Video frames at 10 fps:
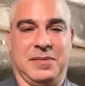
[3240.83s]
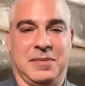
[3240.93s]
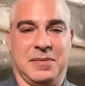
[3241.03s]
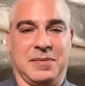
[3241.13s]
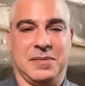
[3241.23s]

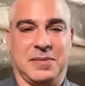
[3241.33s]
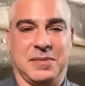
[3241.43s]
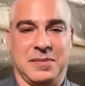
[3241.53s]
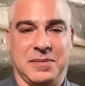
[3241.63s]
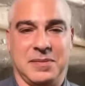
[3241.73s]

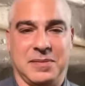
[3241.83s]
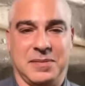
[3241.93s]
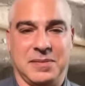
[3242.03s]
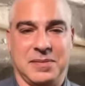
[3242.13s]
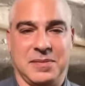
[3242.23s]

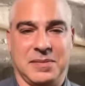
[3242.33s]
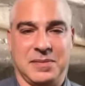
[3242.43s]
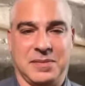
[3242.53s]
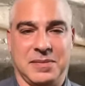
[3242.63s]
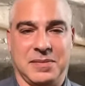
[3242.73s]

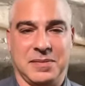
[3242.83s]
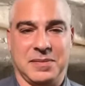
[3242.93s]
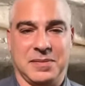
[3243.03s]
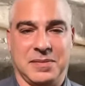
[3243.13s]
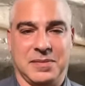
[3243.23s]

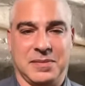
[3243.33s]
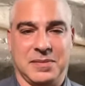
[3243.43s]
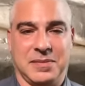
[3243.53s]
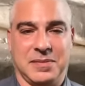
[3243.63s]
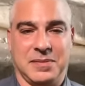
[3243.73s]

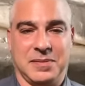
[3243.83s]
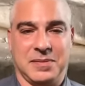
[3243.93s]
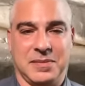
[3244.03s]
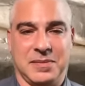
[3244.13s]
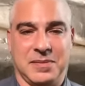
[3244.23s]

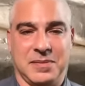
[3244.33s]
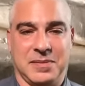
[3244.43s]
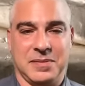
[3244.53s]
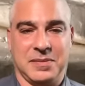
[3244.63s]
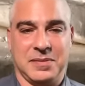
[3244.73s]

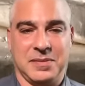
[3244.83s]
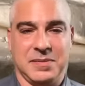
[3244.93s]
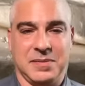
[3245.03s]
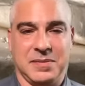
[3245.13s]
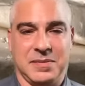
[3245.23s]

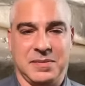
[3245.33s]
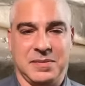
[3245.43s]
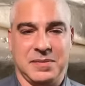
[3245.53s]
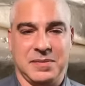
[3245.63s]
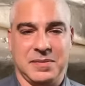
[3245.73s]

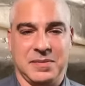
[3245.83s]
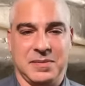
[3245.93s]
[no speech]